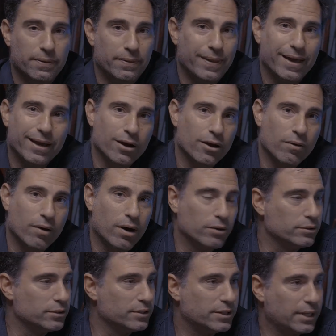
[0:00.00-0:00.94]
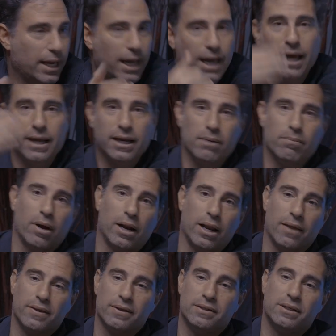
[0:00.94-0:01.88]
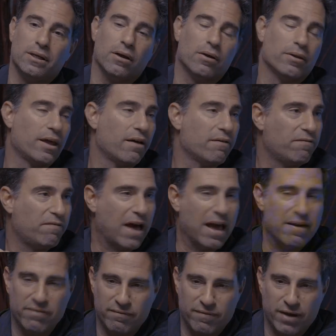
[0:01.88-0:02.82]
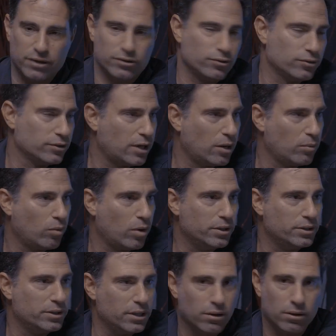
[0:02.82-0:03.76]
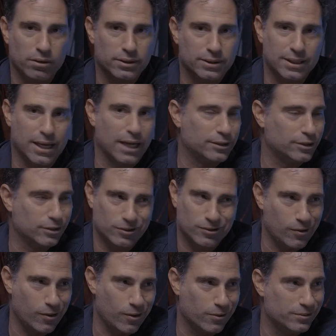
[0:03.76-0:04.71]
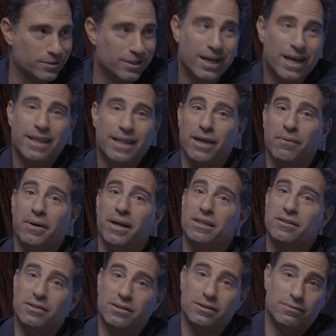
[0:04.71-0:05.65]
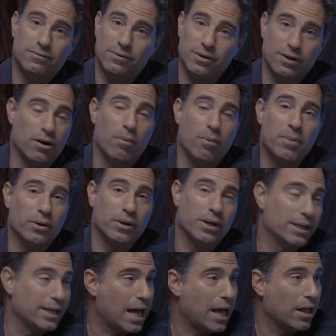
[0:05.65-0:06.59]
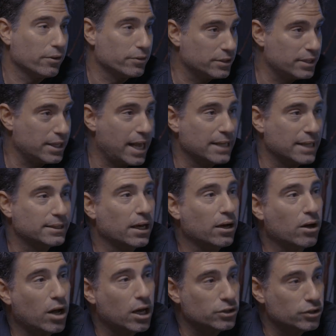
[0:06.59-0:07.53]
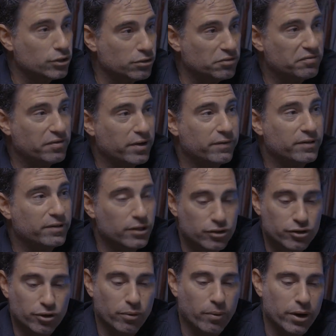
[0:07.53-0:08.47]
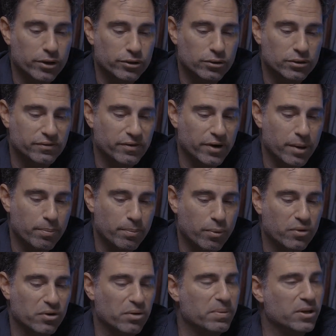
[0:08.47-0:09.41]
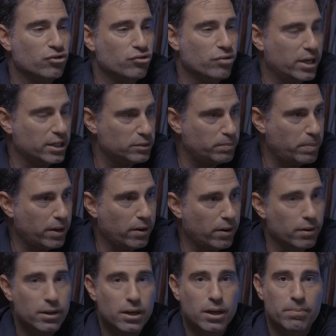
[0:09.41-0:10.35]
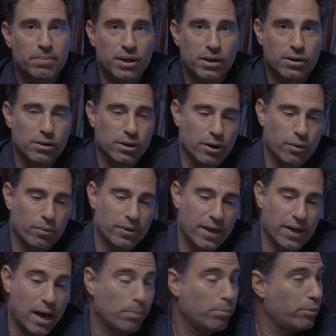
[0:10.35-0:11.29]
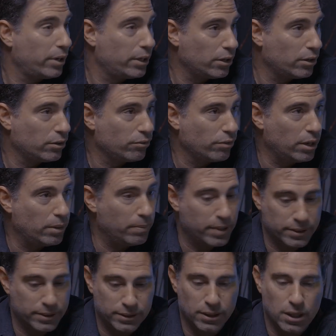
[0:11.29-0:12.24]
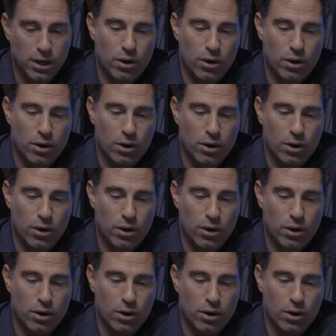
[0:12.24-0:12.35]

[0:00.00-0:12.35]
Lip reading: they could go out and say, hey, I need money on this deal, and they have 5 investors on one deal and it's not disclosed. Right. They raise $1 million and the asset costs $250,000, as you're aware. So it's very important to be transparent, be clear with operating agreements,